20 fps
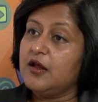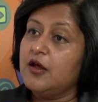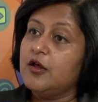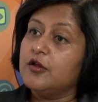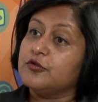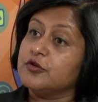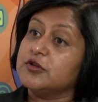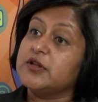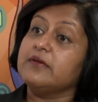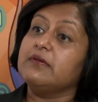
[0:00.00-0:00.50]

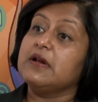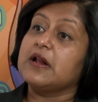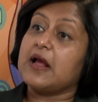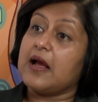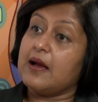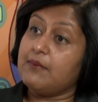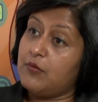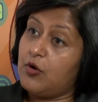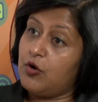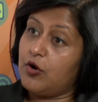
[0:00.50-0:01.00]
So they will
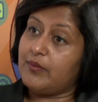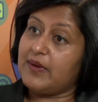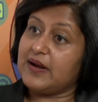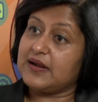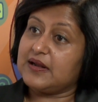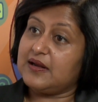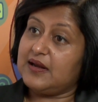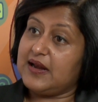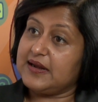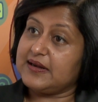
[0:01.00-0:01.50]
come home
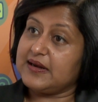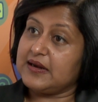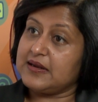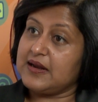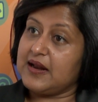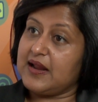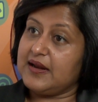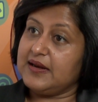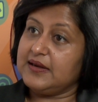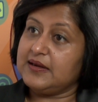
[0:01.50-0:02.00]
late at
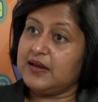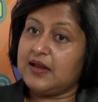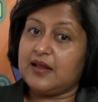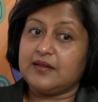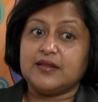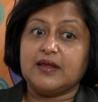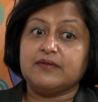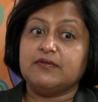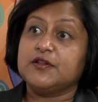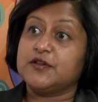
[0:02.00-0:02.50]
night and
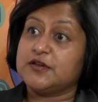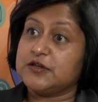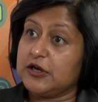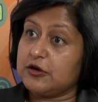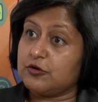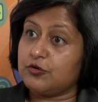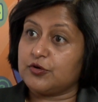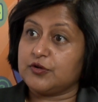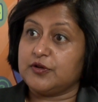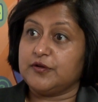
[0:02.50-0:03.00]
they will still
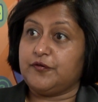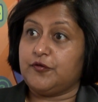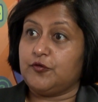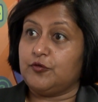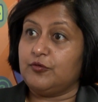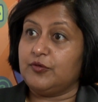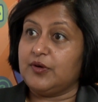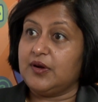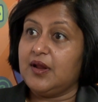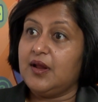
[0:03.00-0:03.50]
cook the
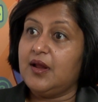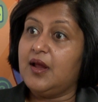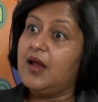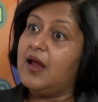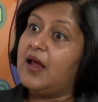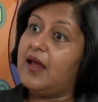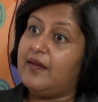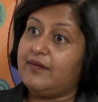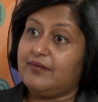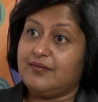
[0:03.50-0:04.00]
food
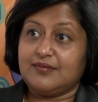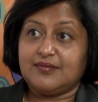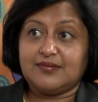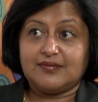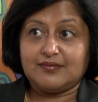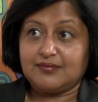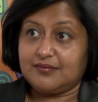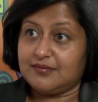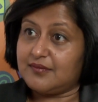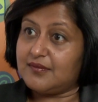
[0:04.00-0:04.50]
and
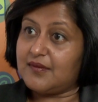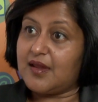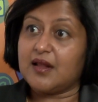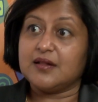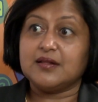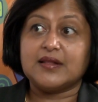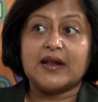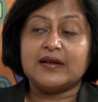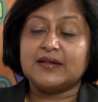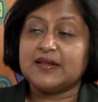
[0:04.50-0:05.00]

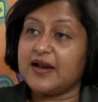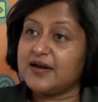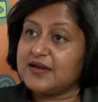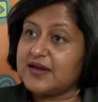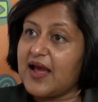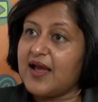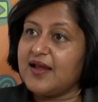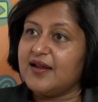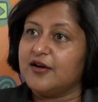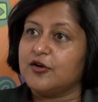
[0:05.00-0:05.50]
then they're
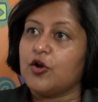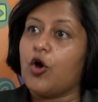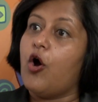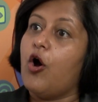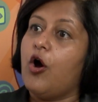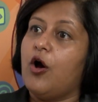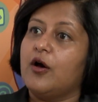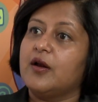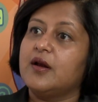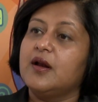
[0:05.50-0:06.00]
tired.
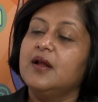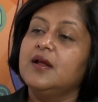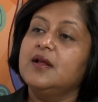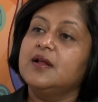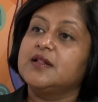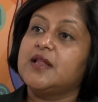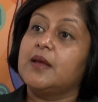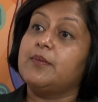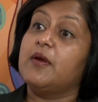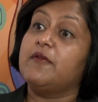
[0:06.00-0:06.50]
Or
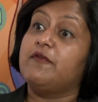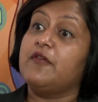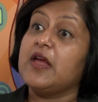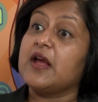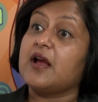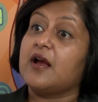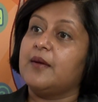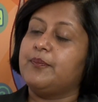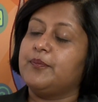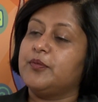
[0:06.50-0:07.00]
they may
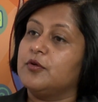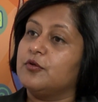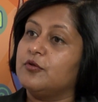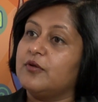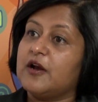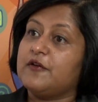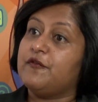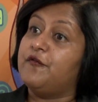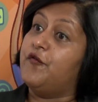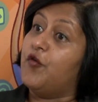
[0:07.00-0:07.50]
wake up, you know,
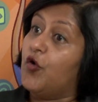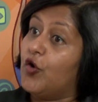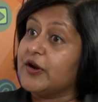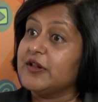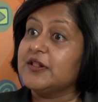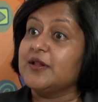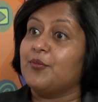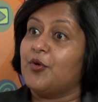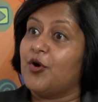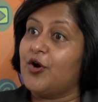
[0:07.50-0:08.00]
at 4 in
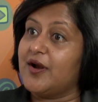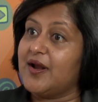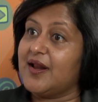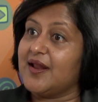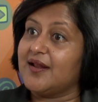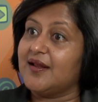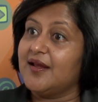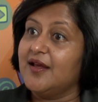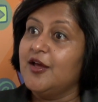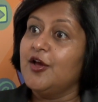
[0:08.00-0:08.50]
the morning,
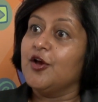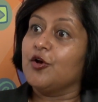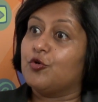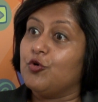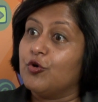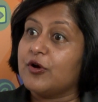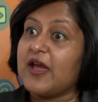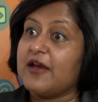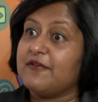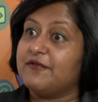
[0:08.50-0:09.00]

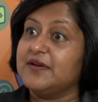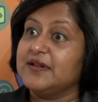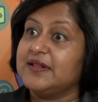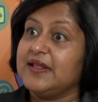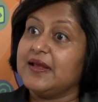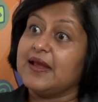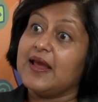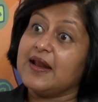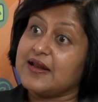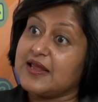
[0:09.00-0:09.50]
cook
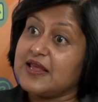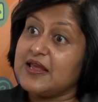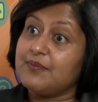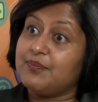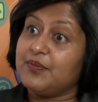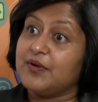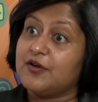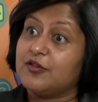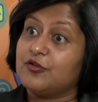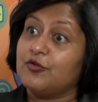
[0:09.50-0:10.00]
everything and keep
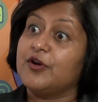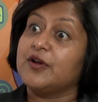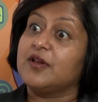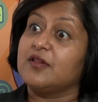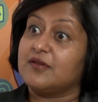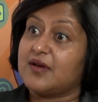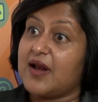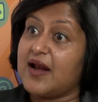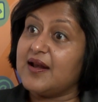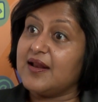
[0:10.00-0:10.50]
it so it
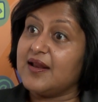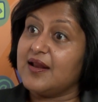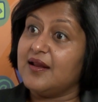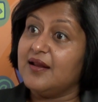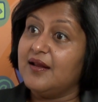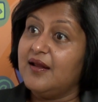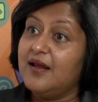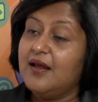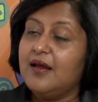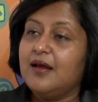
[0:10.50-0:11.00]
is ready,
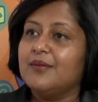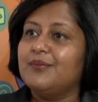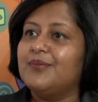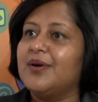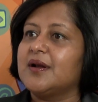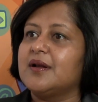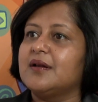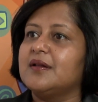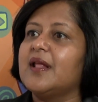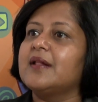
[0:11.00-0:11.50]

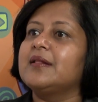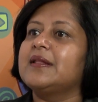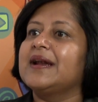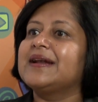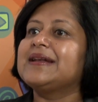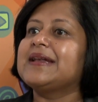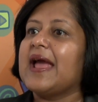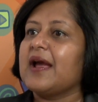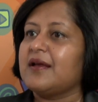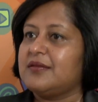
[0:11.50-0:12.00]
but then they're
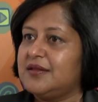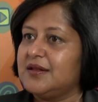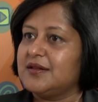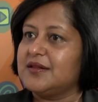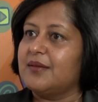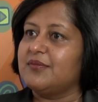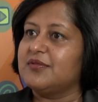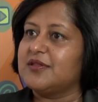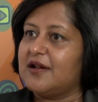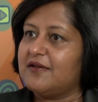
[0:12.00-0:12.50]
taxing
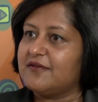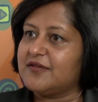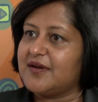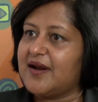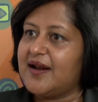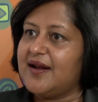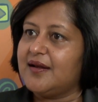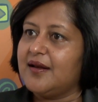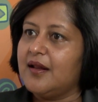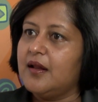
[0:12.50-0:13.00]
themselves,
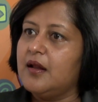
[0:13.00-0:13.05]
right?